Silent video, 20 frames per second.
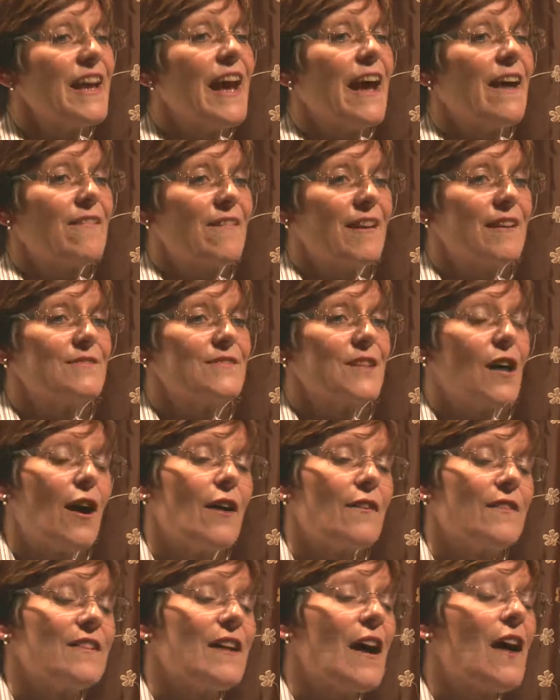Yeah,
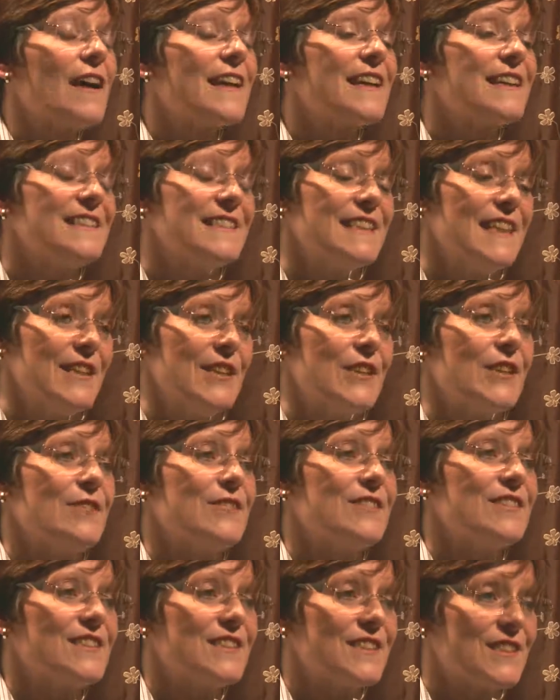I
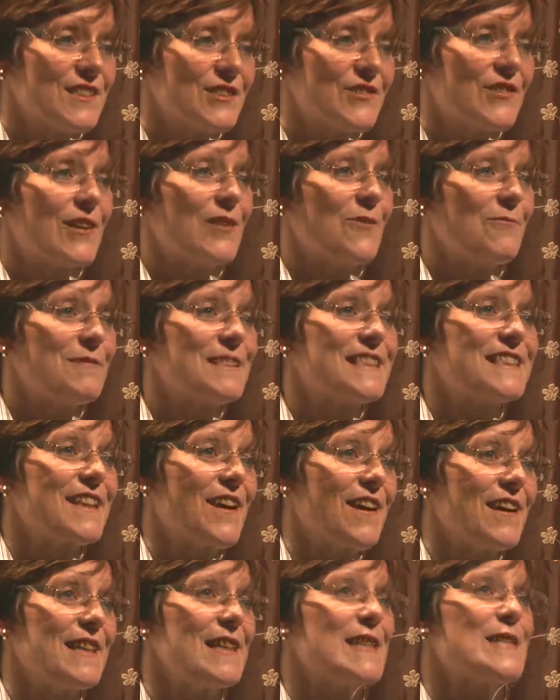continued to struggle with
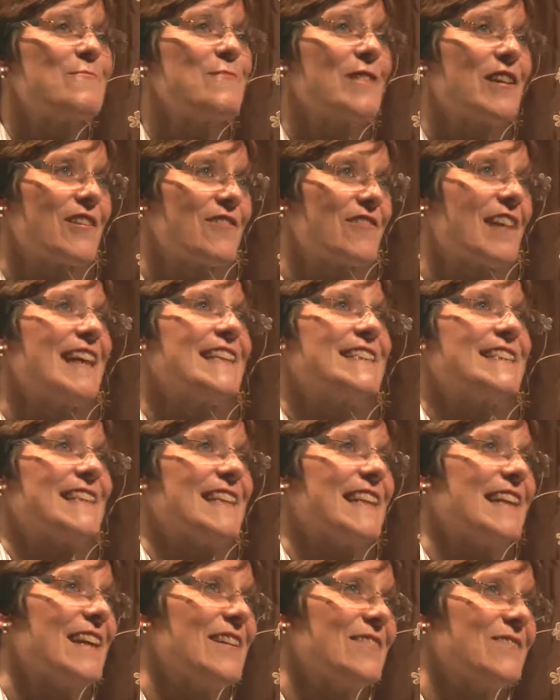shyness, but
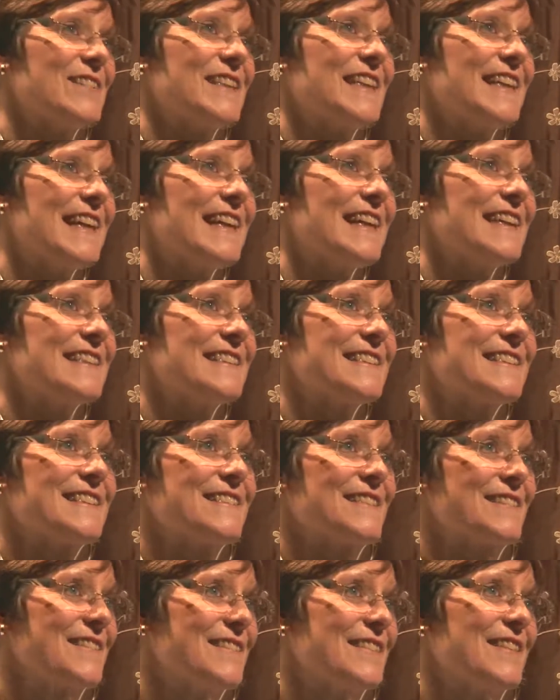gradually over the years,